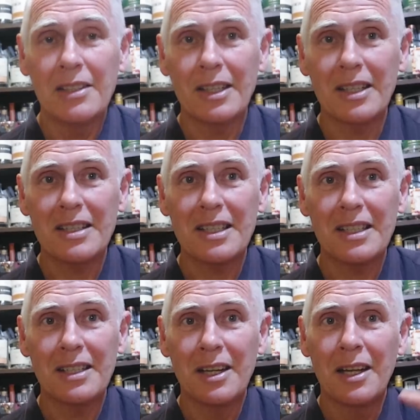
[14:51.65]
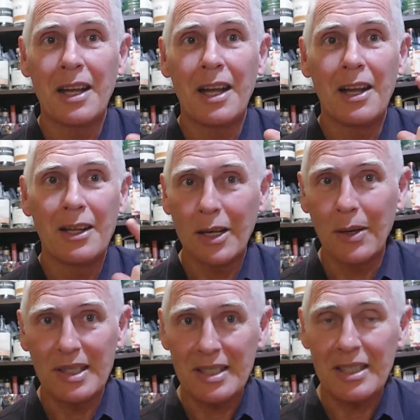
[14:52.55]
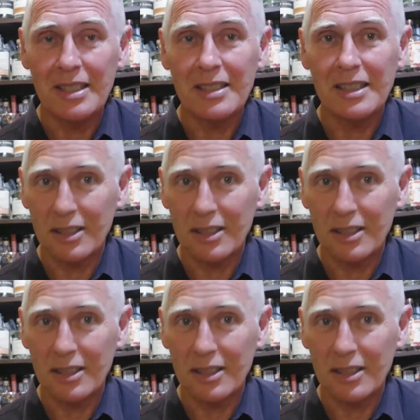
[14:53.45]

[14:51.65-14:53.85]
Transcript: Like I say, go out and sin,